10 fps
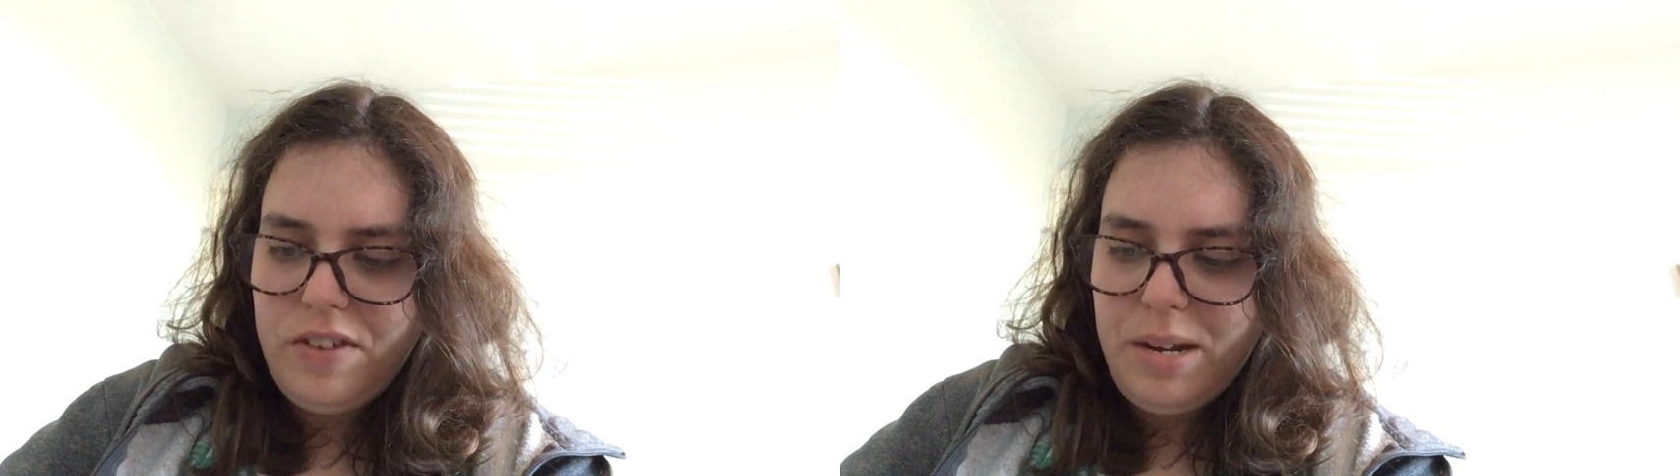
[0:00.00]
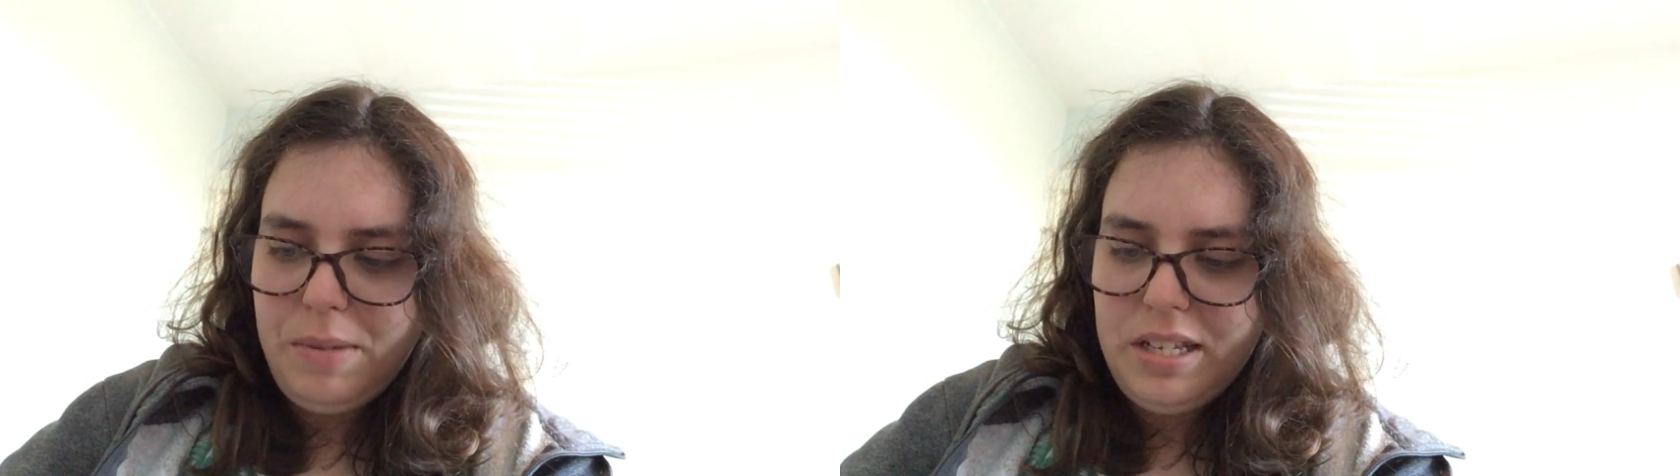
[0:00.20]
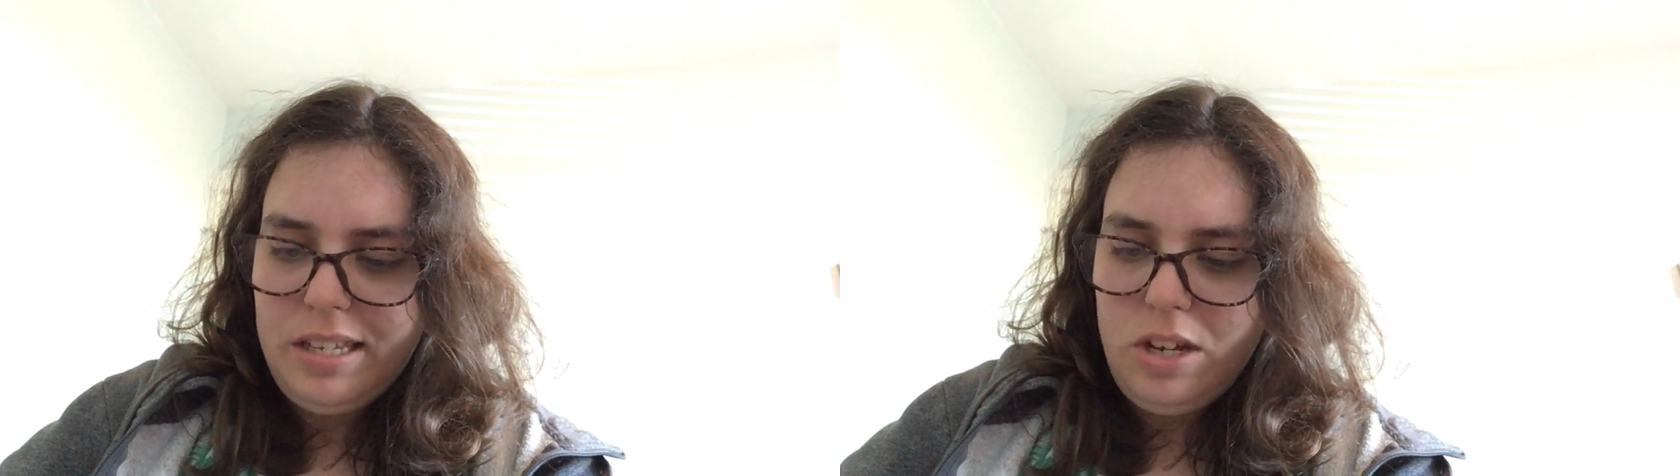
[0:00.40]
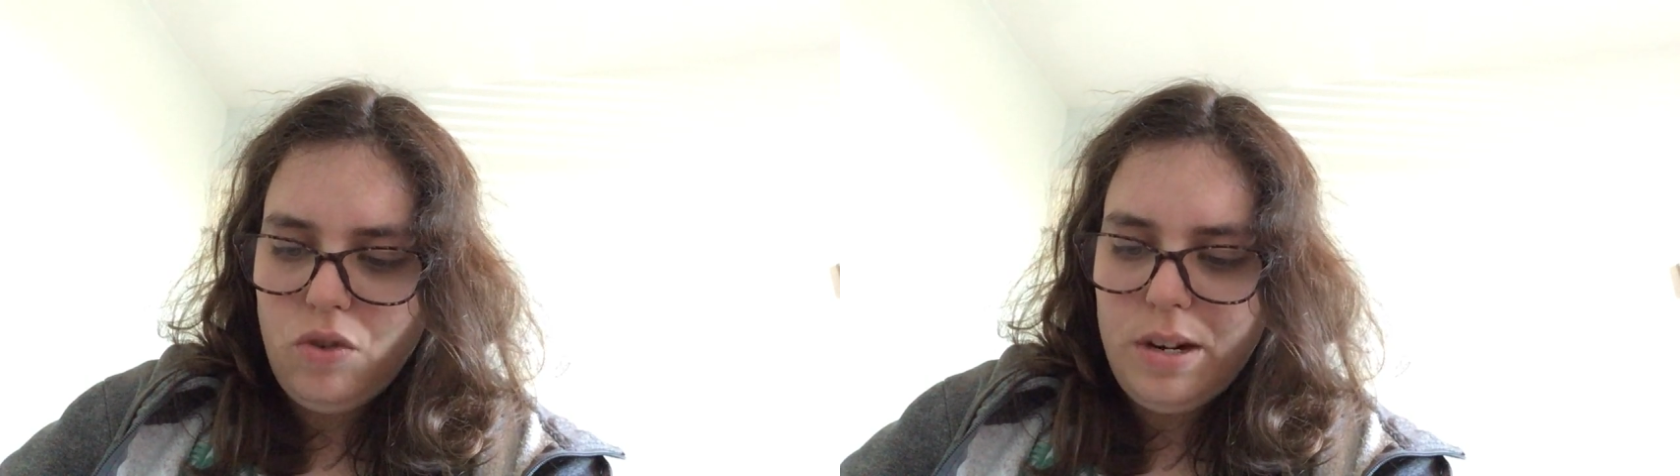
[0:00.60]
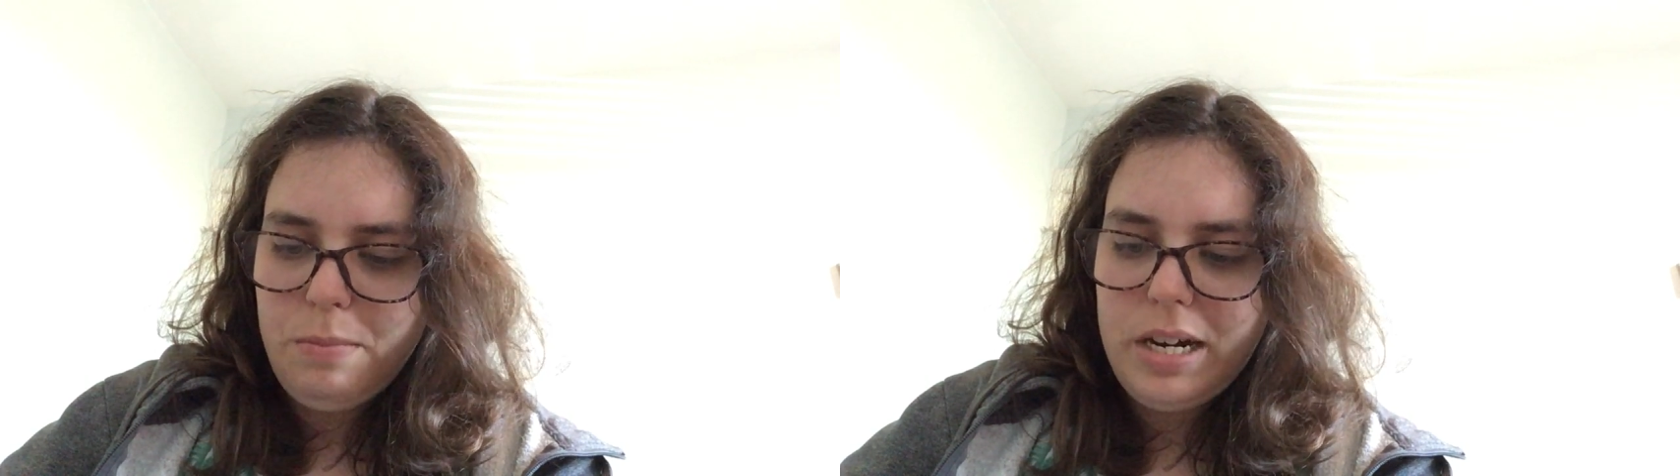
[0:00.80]
find my
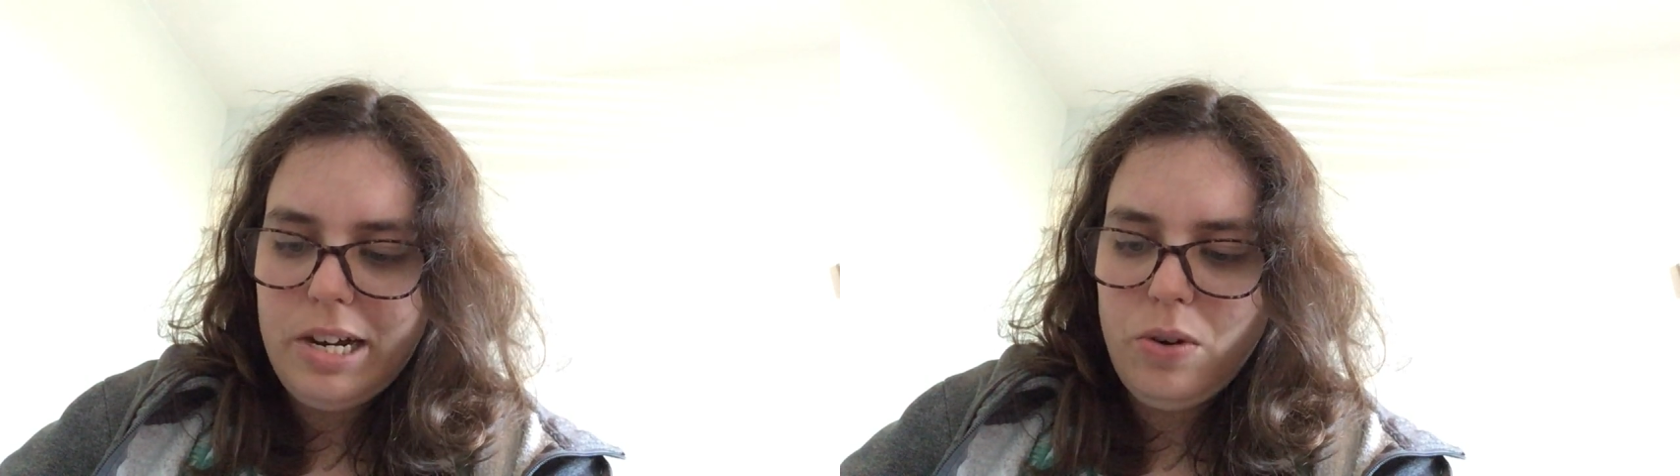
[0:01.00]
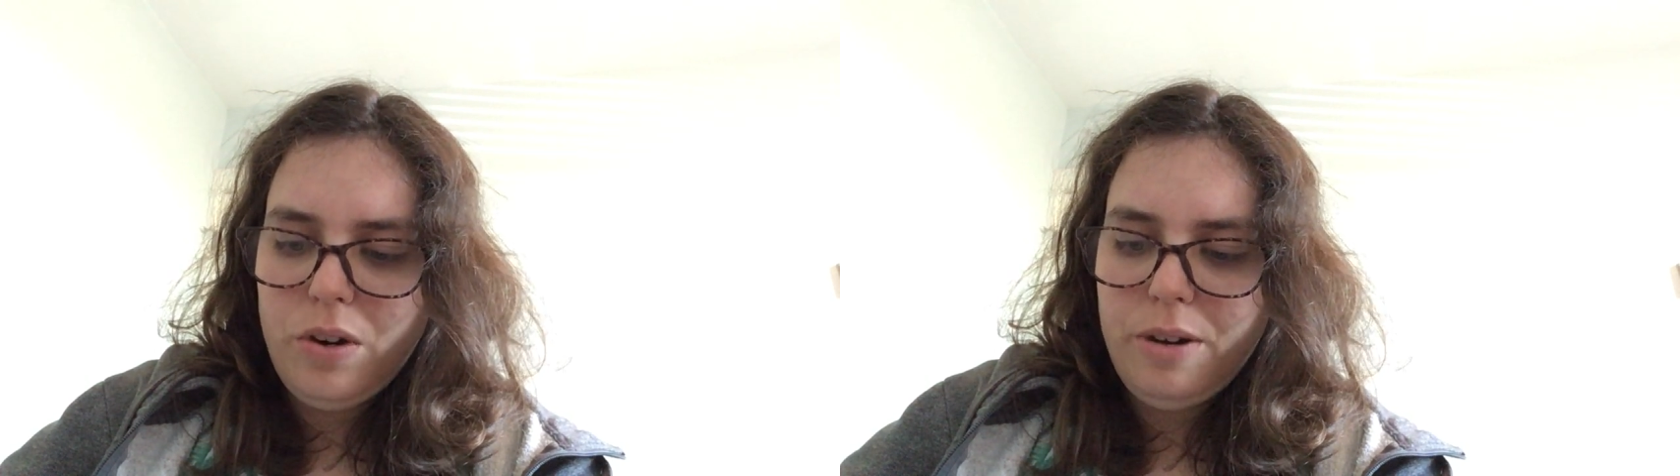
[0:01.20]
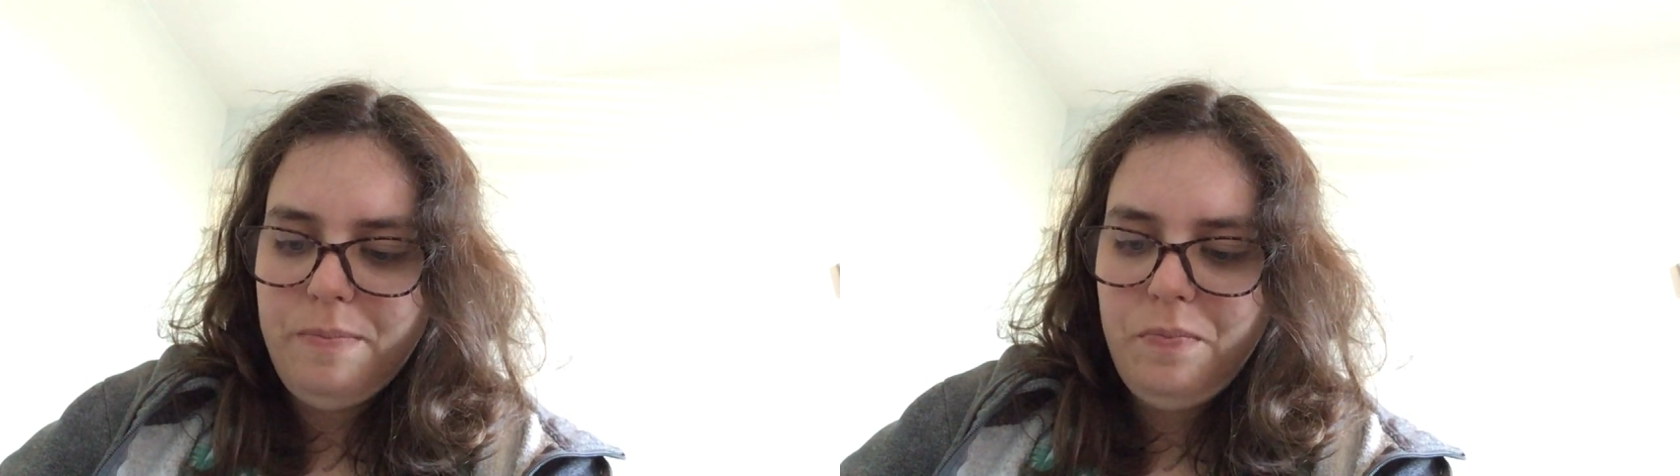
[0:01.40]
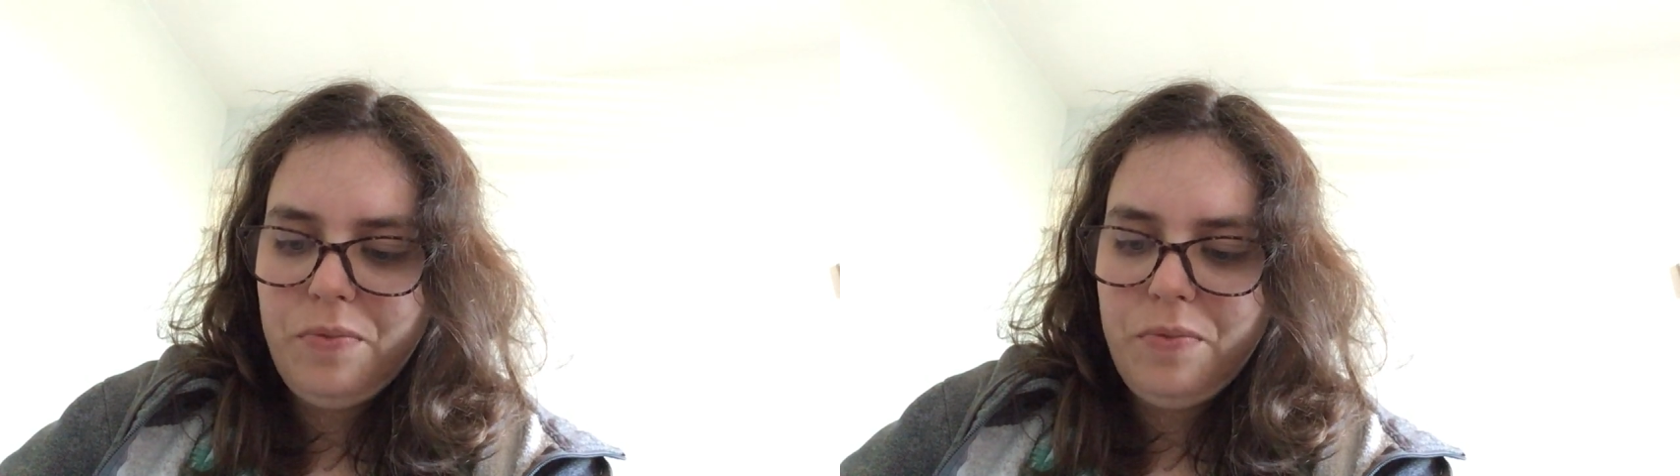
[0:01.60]
secret admirer.